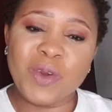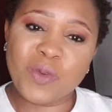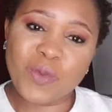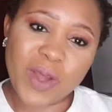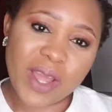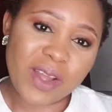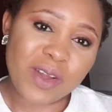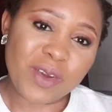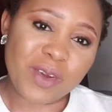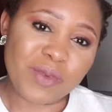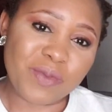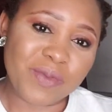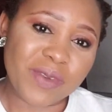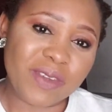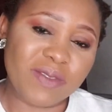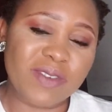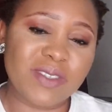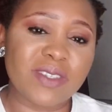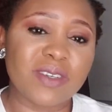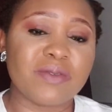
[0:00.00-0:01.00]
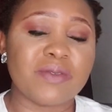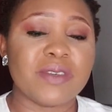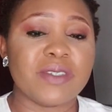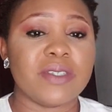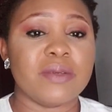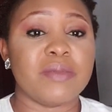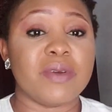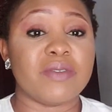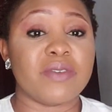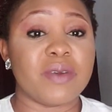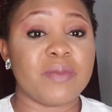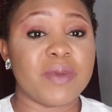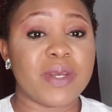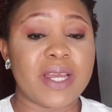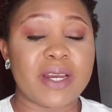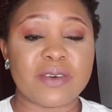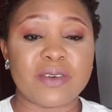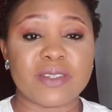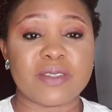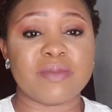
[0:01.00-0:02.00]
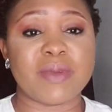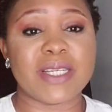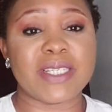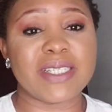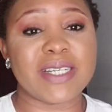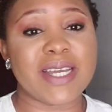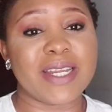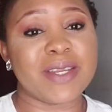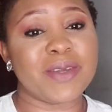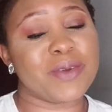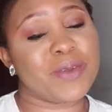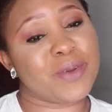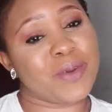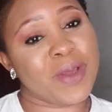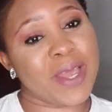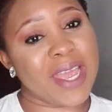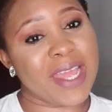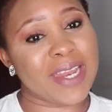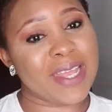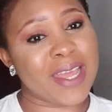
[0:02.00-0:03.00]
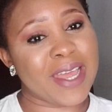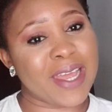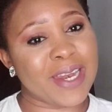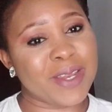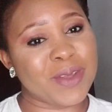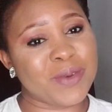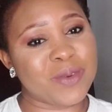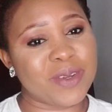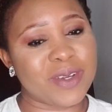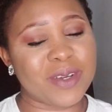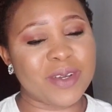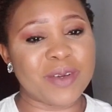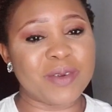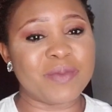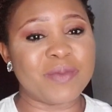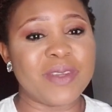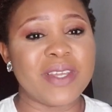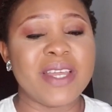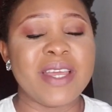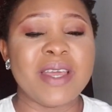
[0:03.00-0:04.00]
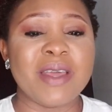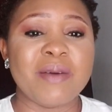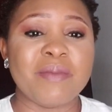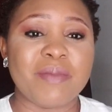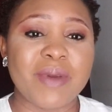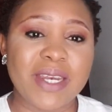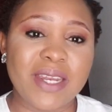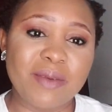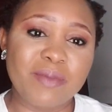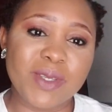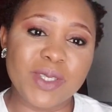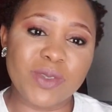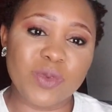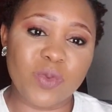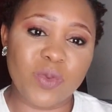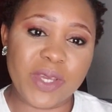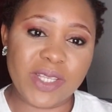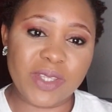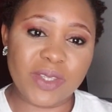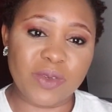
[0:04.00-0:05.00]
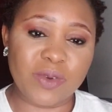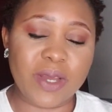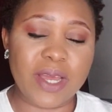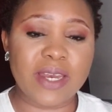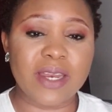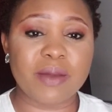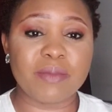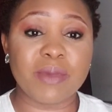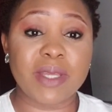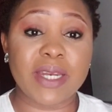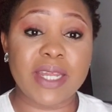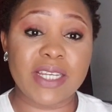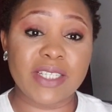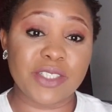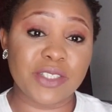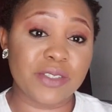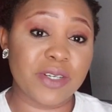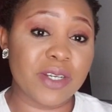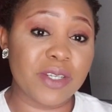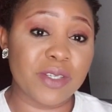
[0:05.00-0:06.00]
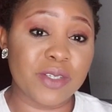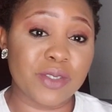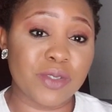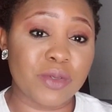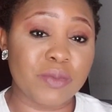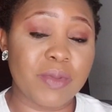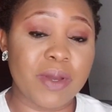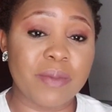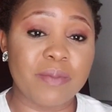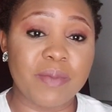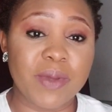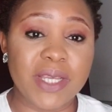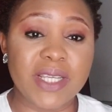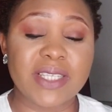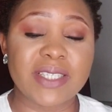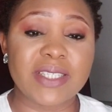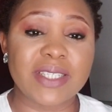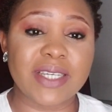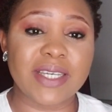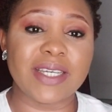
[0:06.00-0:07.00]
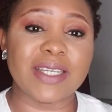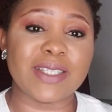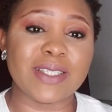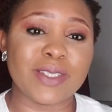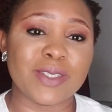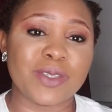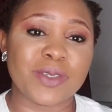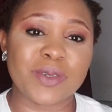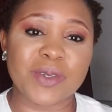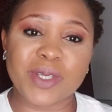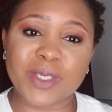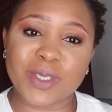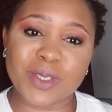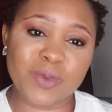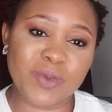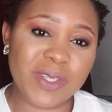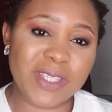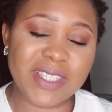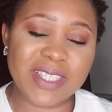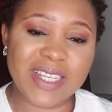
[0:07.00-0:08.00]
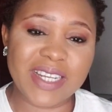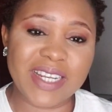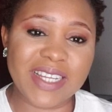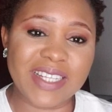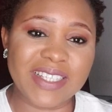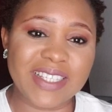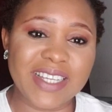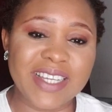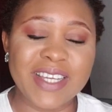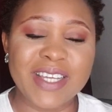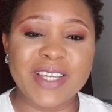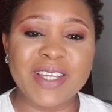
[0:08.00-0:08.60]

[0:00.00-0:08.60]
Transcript: Welcome. If it's your first time of coming across my channel, you're highly welcome. My name is Wendu and I'm a Nigerian YouTuber based in Zurich, Switzerland.